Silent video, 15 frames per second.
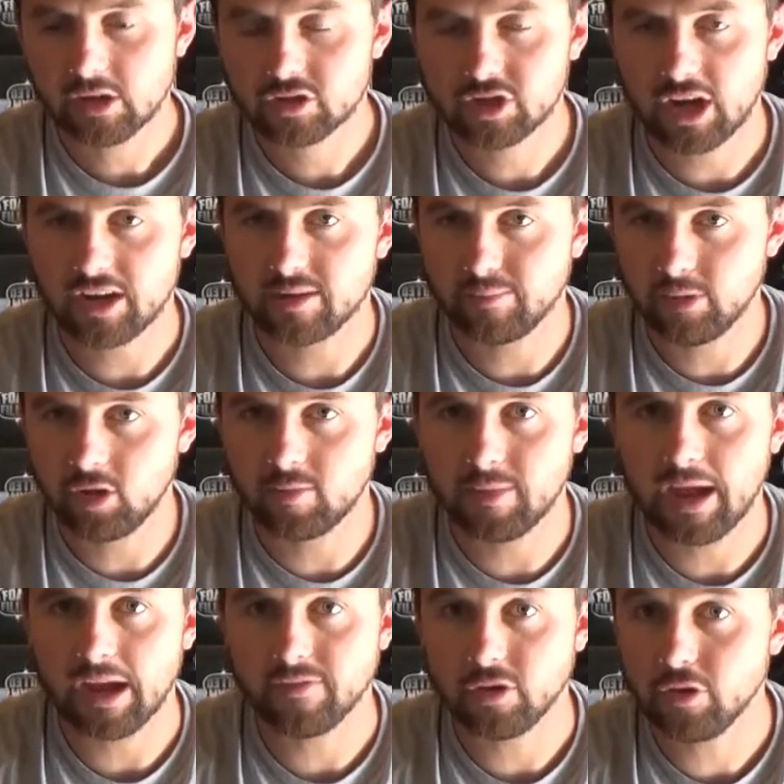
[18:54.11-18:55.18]
Try not to blow them
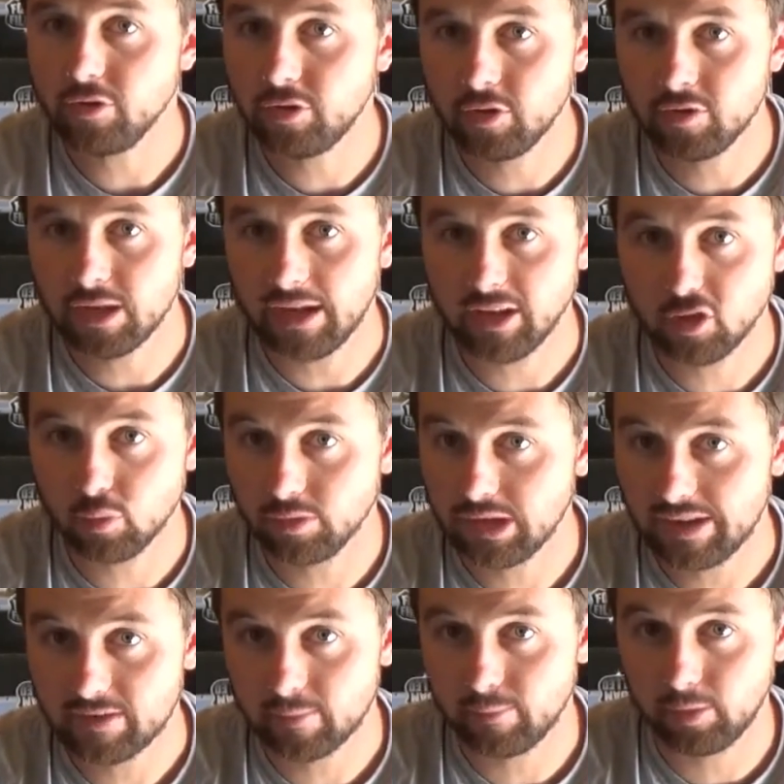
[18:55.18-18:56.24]
out. If you do that, you will
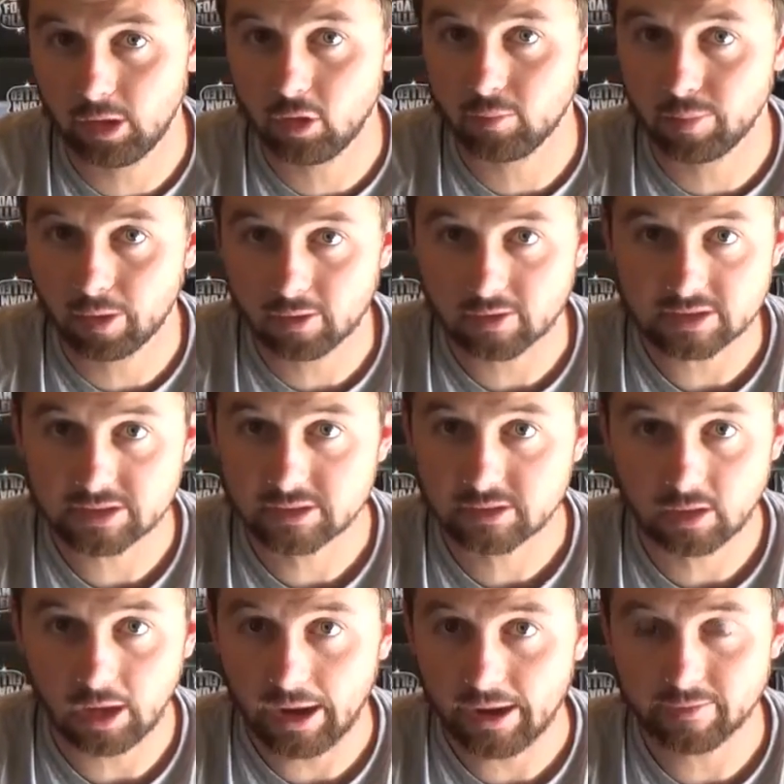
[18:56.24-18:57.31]
never blow birds
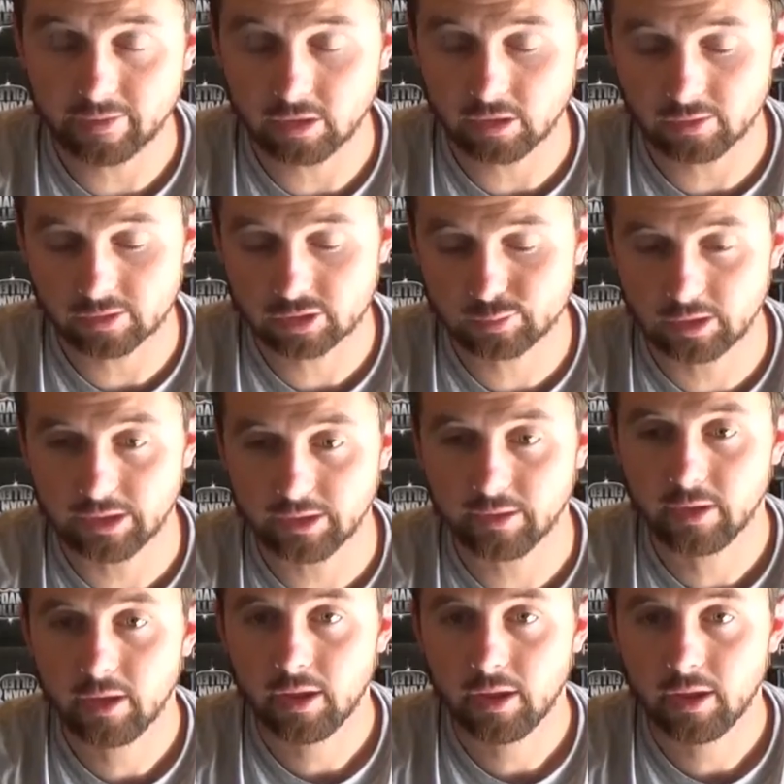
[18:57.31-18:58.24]
out of your spread.